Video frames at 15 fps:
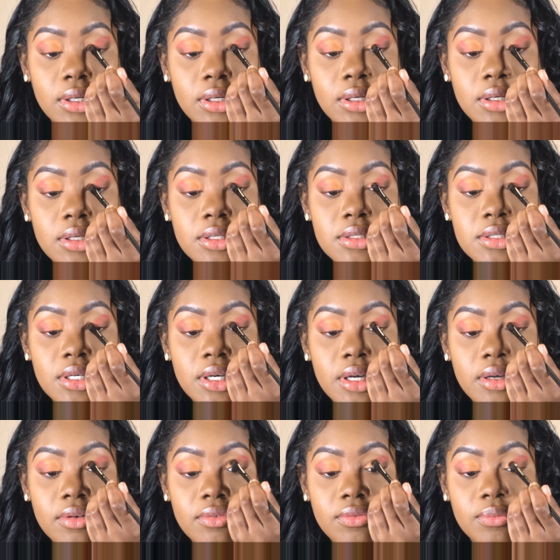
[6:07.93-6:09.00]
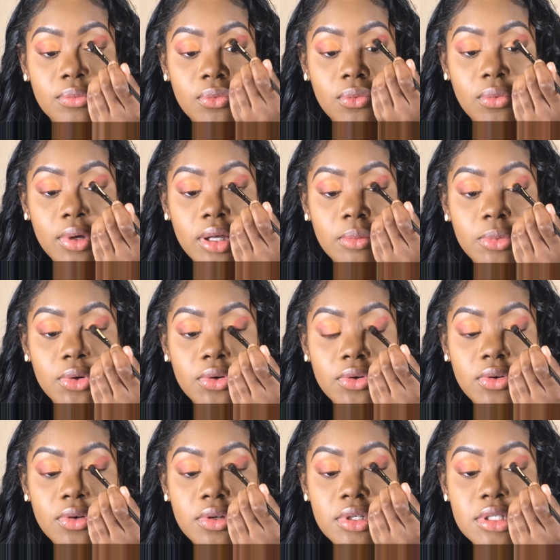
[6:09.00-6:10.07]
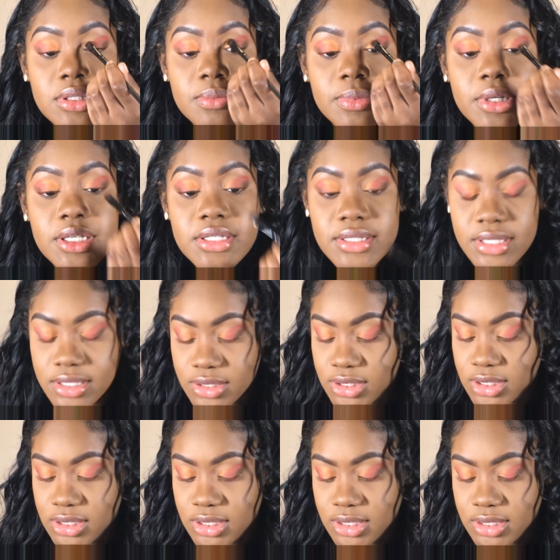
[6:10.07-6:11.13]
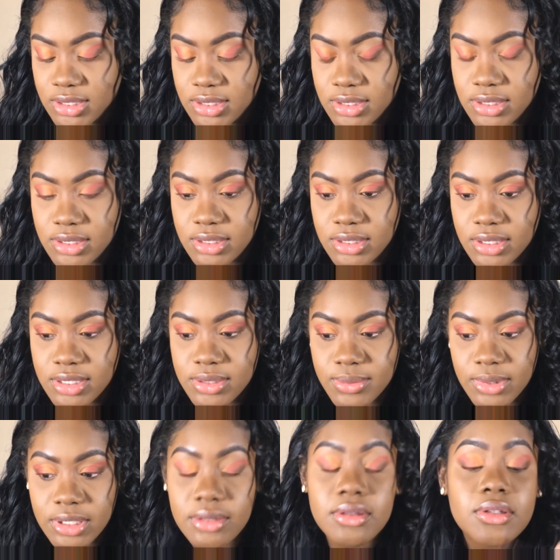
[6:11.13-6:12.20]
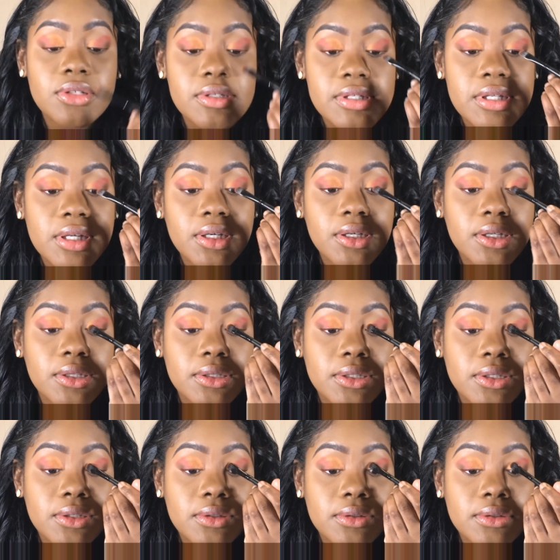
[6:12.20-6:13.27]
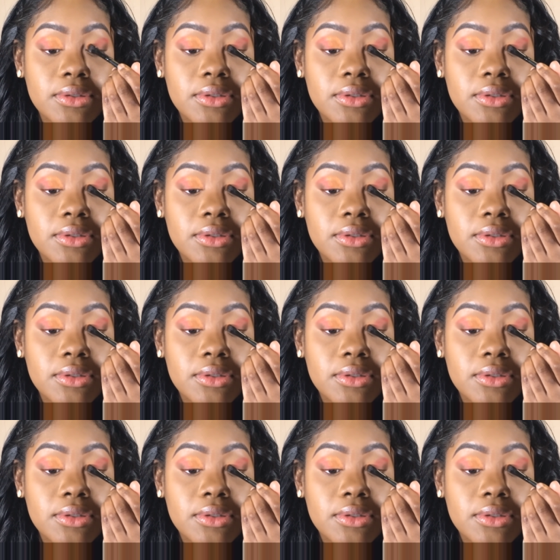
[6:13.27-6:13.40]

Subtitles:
because I have way more crease space than she does. That's what it looks like, at least.